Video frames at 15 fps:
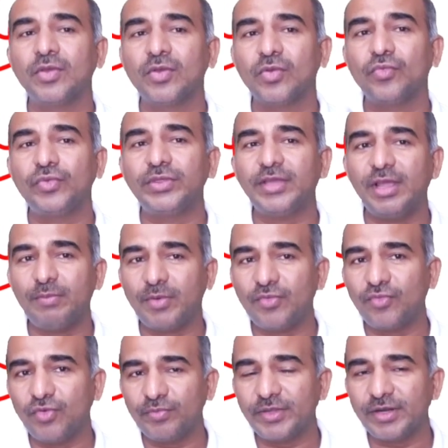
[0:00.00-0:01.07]
With the help of
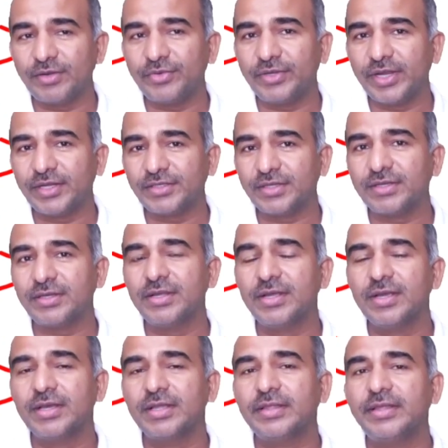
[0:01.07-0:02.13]
whom they are doing action?
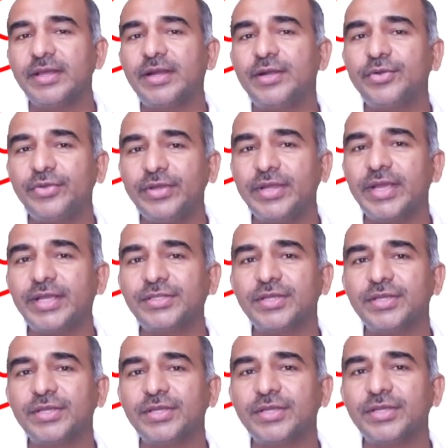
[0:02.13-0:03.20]
They are doing
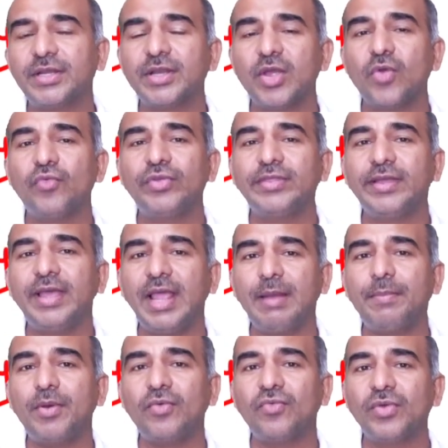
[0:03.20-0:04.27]
action with the
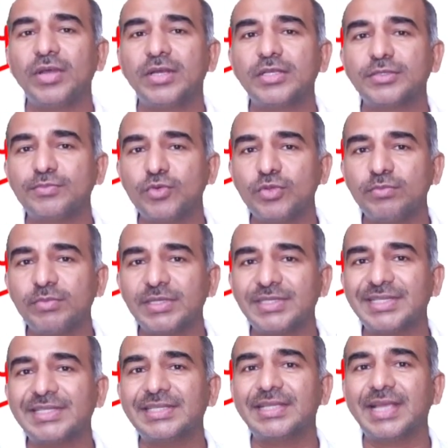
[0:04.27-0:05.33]
help of smooth
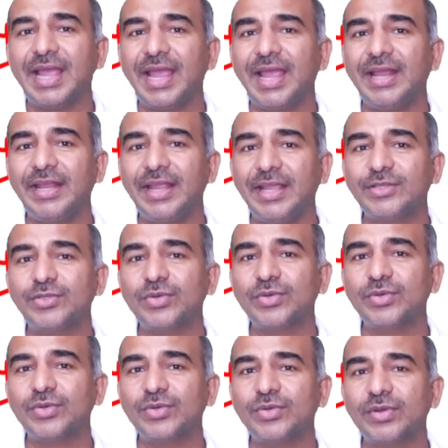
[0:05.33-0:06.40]
muscles and
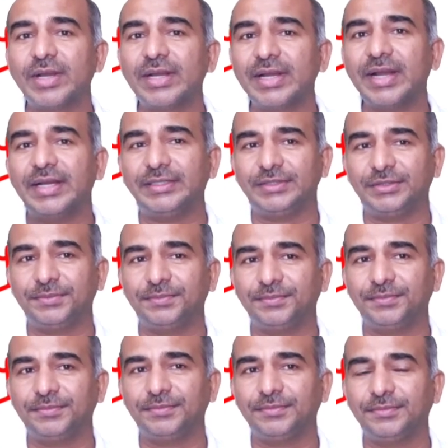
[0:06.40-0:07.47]
exocrine glands.
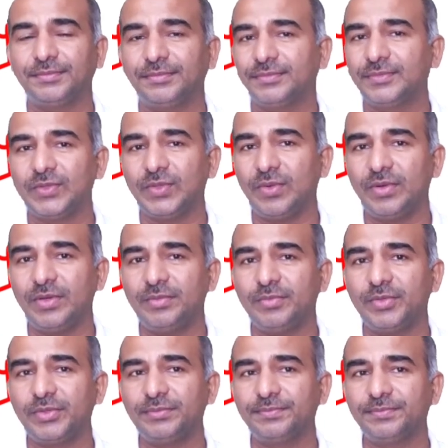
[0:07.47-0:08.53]

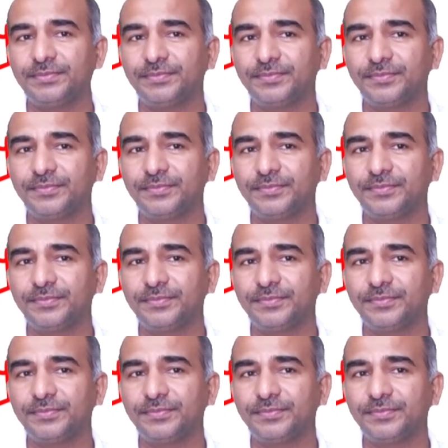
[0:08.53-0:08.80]
Got the point?